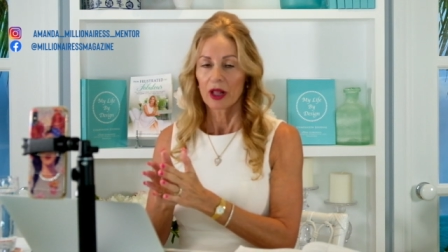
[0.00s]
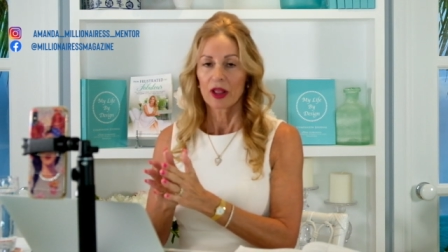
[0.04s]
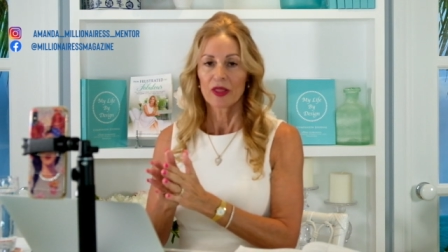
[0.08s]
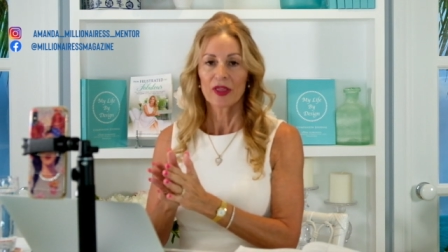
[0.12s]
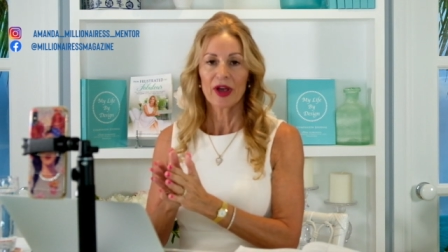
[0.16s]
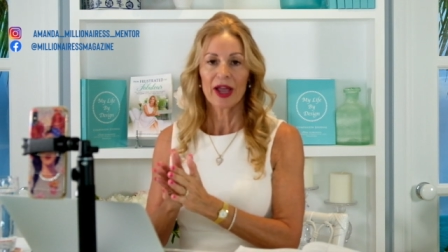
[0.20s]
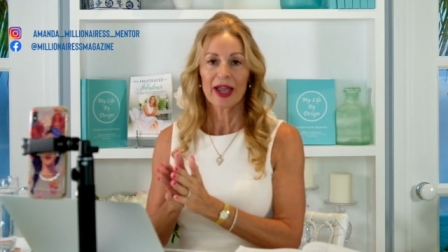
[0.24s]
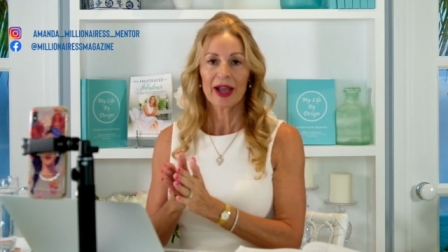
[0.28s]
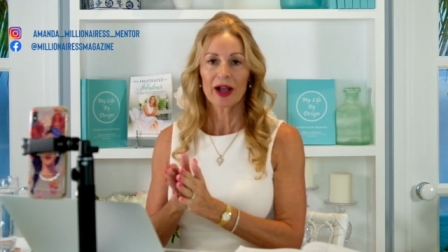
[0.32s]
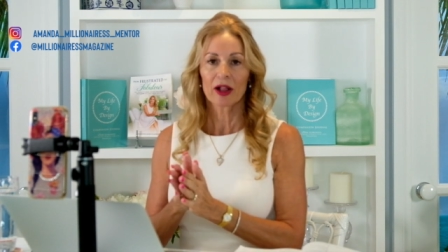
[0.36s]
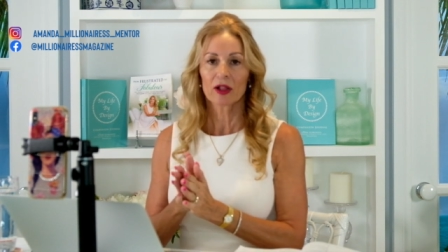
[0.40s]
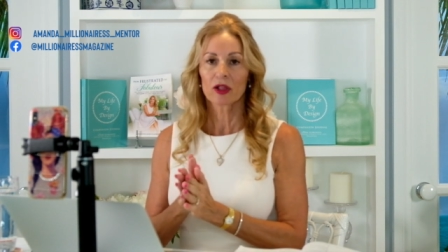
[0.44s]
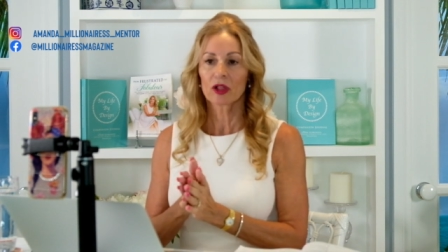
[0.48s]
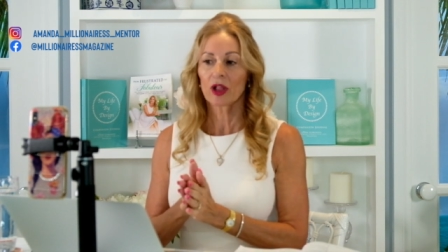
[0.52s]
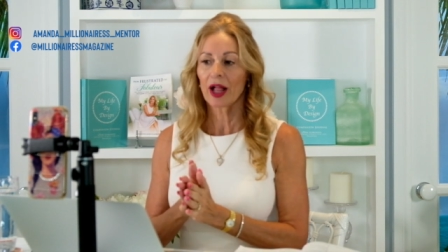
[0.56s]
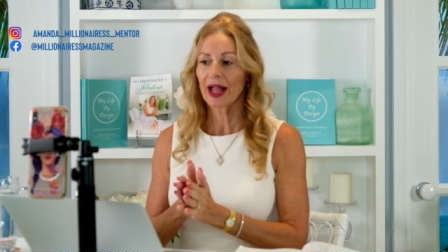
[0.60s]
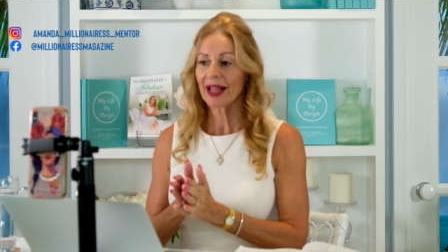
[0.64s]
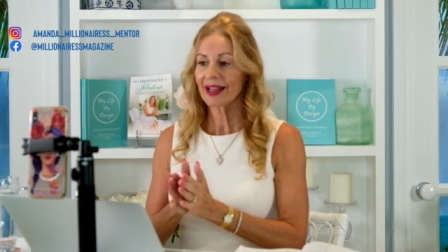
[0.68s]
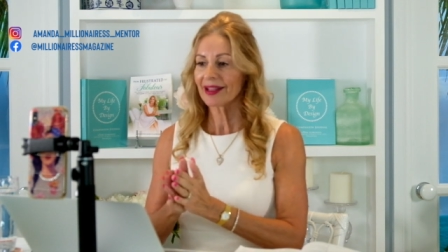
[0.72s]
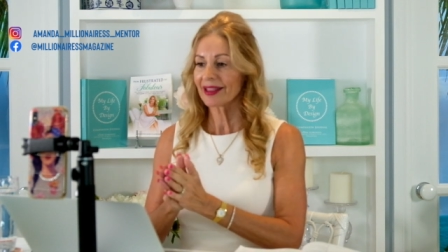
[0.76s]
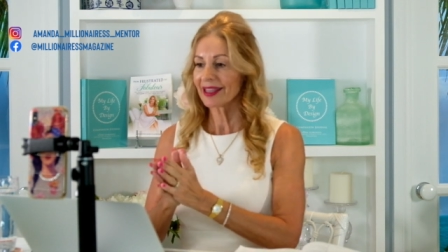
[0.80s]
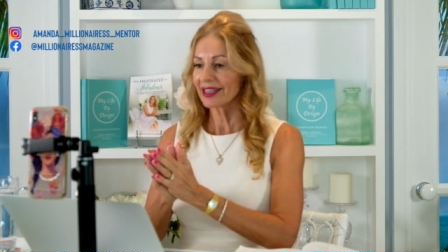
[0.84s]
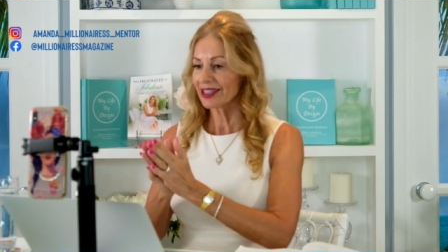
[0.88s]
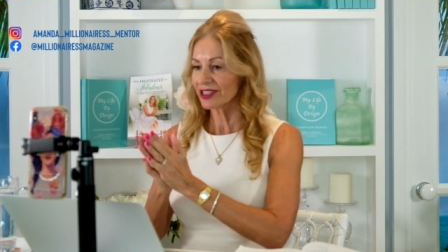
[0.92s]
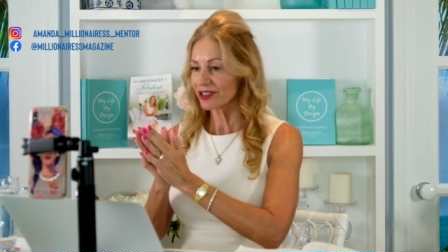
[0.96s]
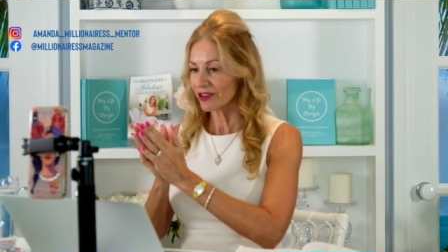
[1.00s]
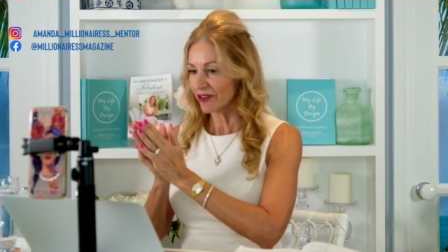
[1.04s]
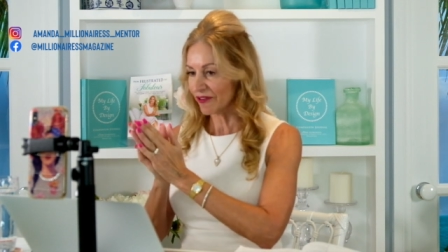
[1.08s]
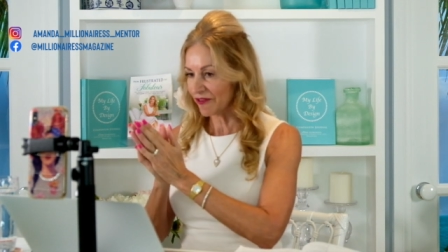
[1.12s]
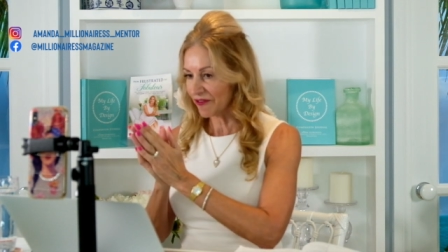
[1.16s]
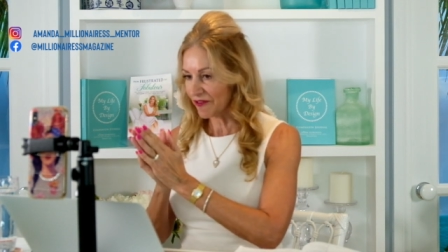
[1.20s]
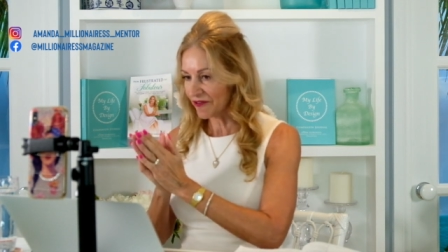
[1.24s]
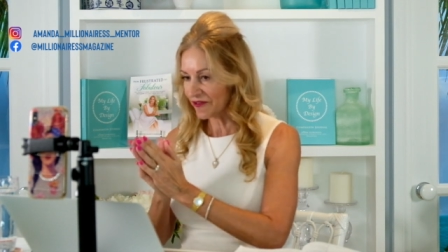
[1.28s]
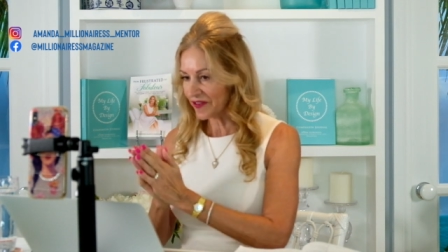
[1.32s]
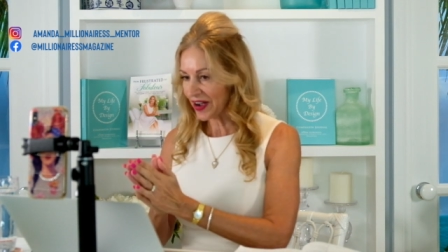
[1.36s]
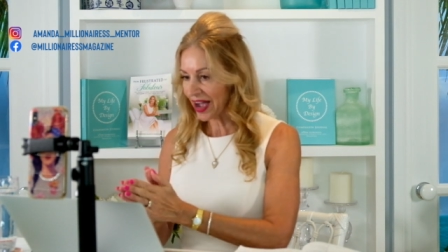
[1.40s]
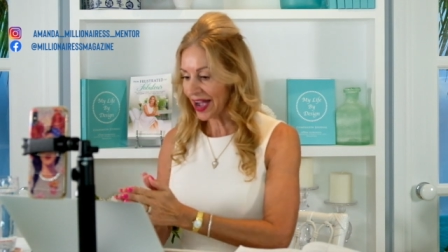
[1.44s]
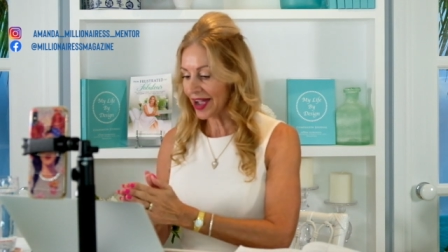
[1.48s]
they are likely to
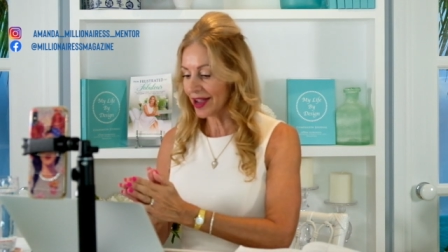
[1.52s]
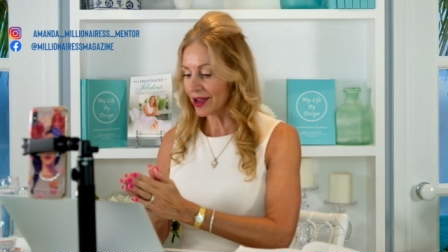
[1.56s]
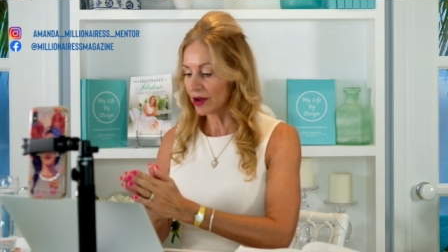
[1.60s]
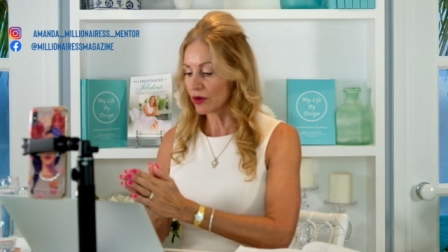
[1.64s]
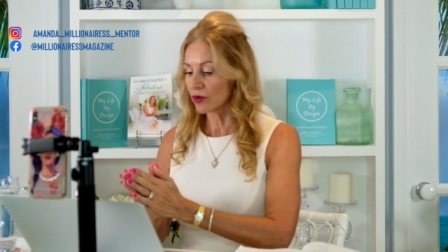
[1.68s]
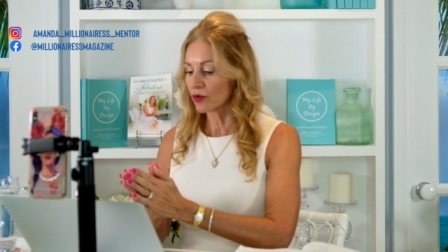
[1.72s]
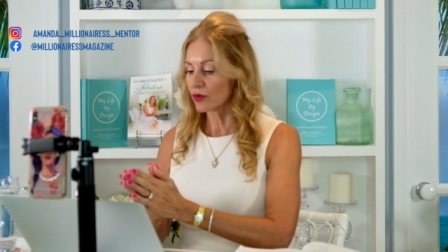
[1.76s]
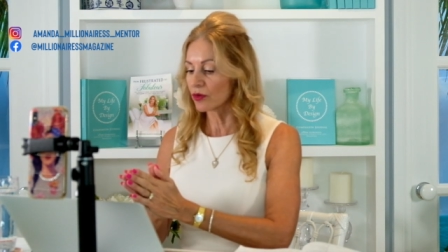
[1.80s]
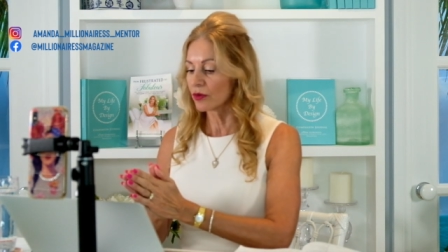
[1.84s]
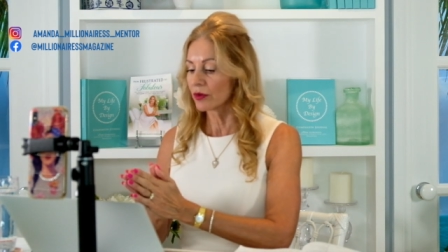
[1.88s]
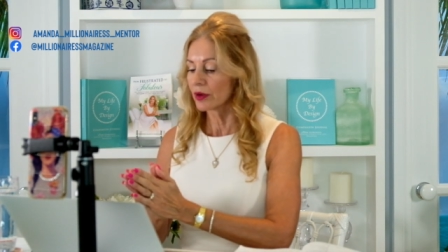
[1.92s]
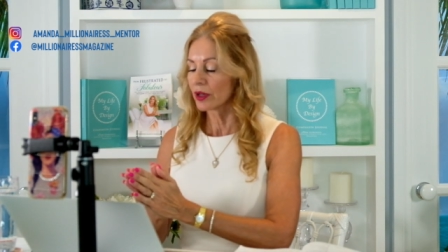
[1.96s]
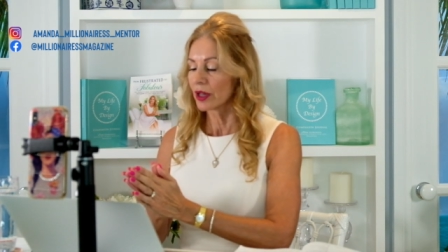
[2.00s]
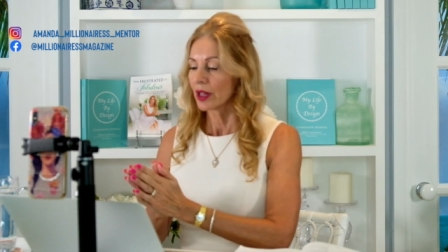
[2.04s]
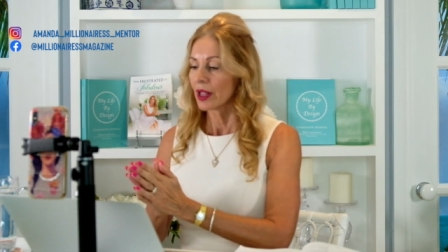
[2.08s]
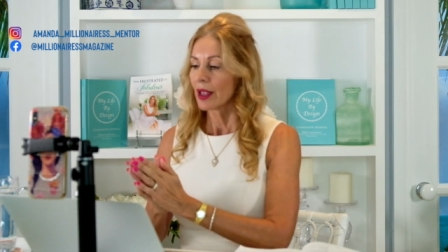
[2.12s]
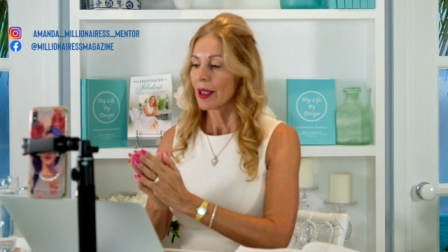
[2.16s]
fail